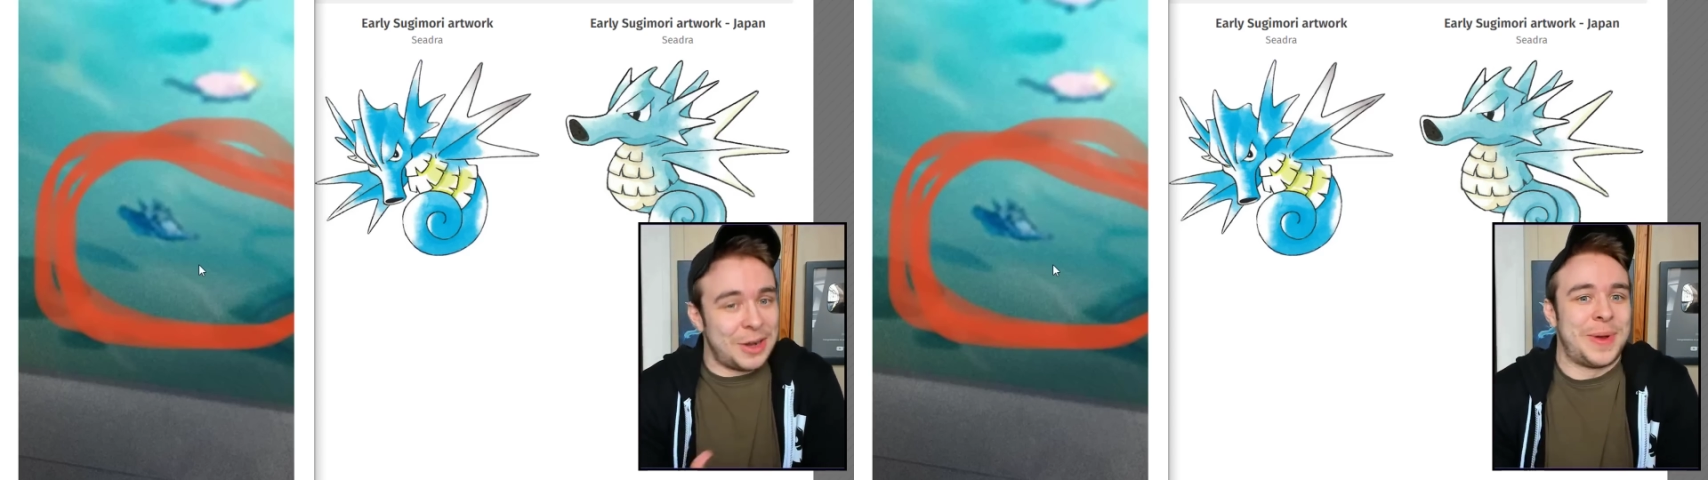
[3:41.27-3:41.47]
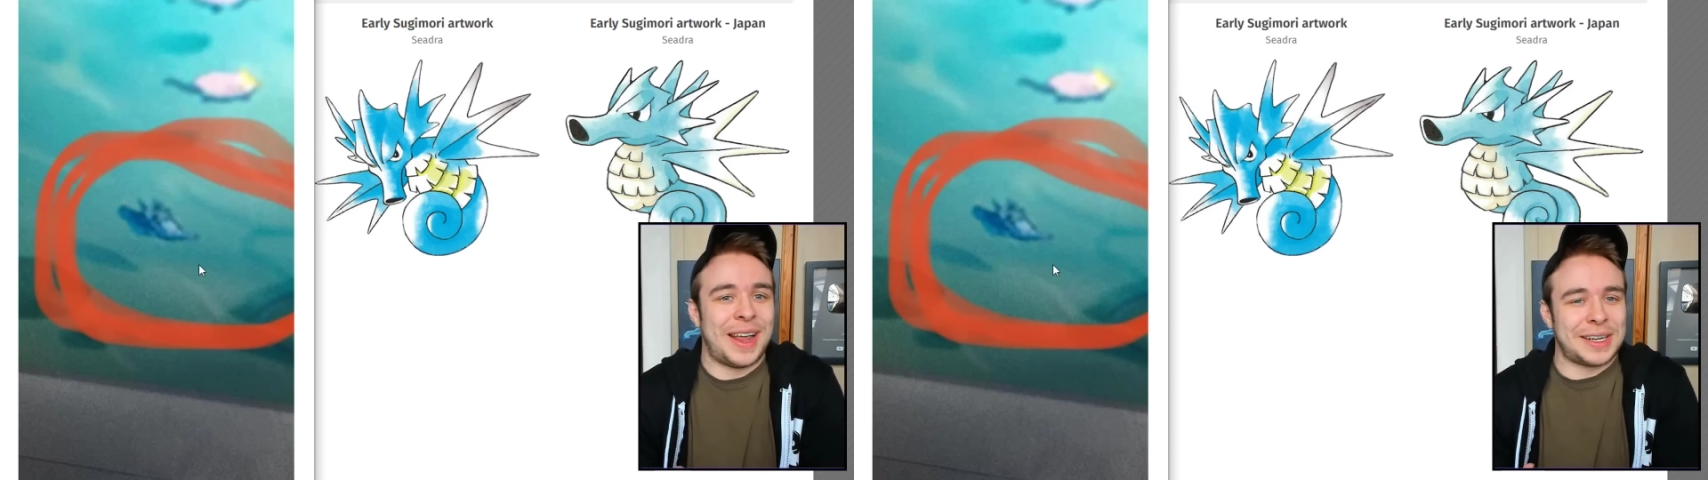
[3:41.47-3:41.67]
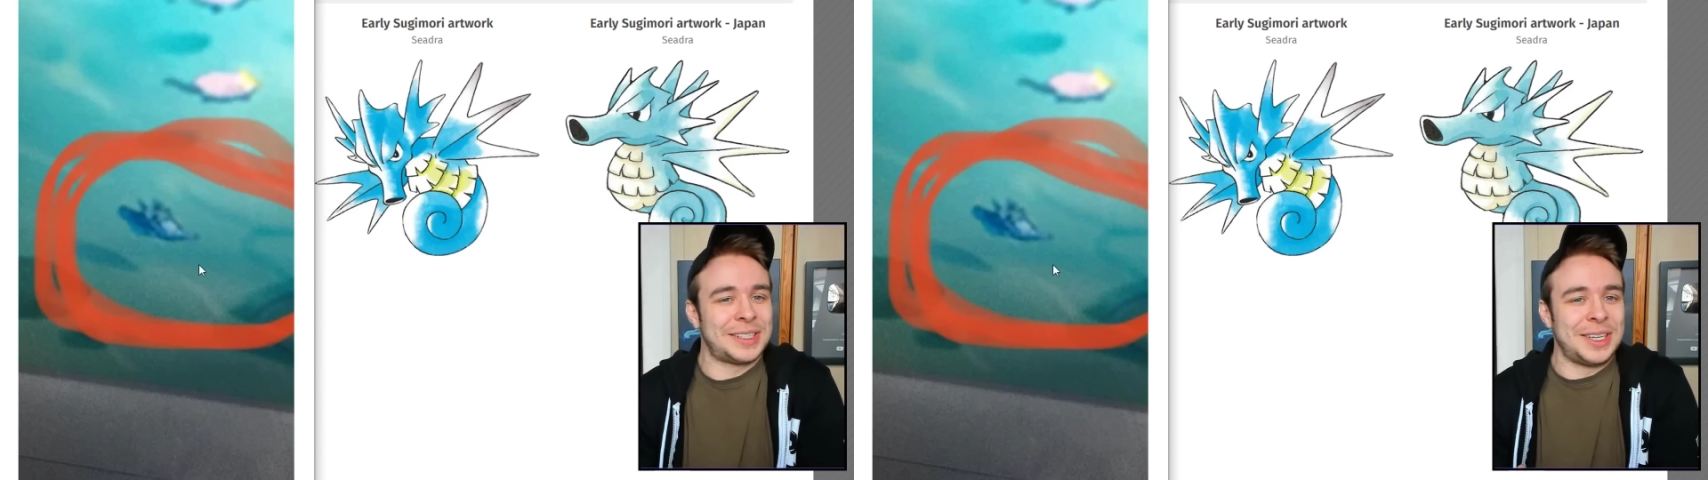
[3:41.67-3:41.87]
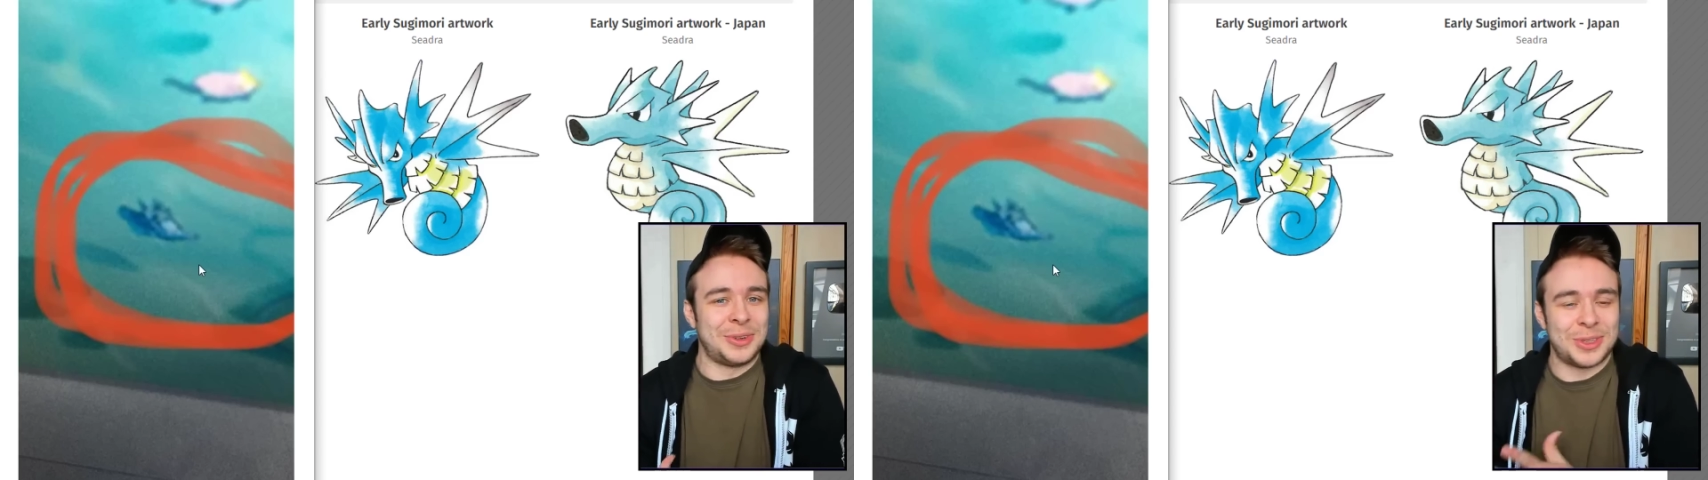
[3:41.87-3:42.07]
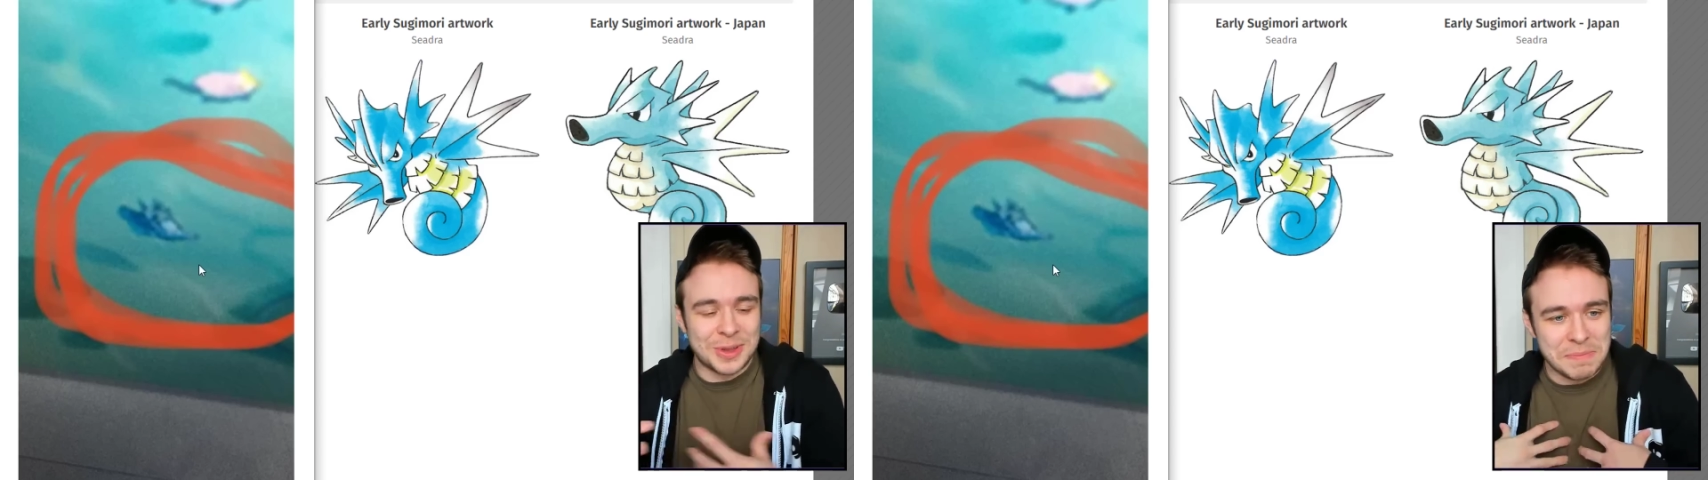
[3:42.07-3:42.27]
bit like a
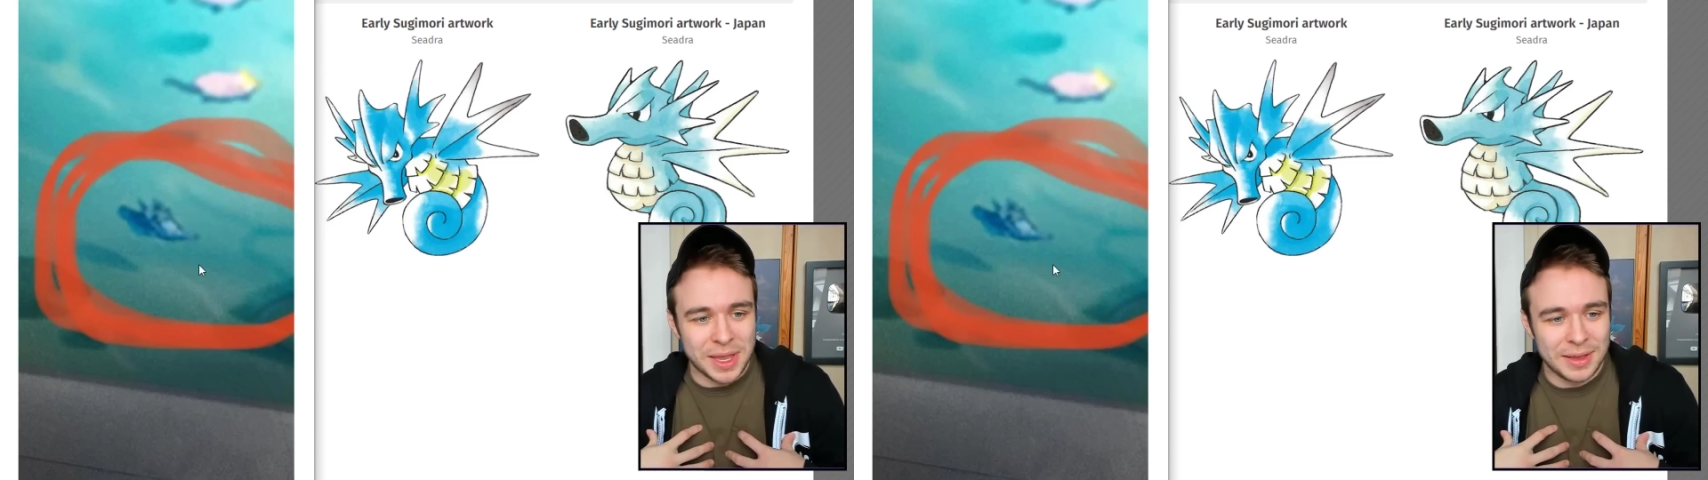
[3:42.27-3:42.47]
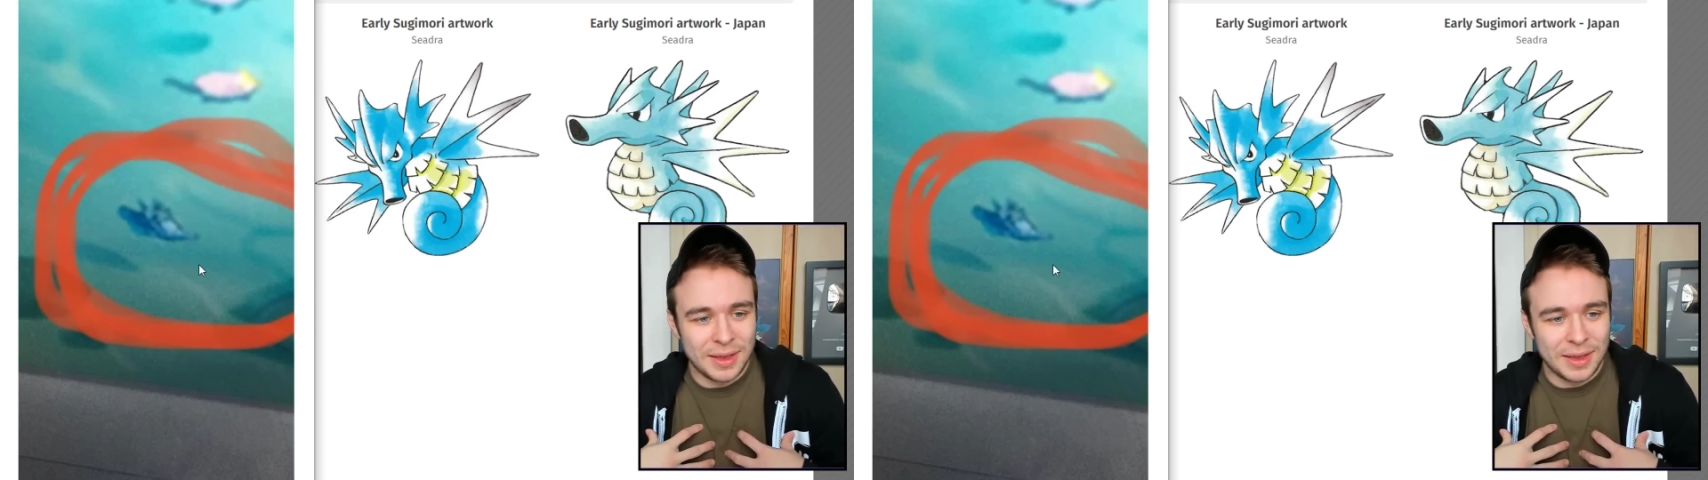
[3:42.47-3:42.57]
Seadra to me.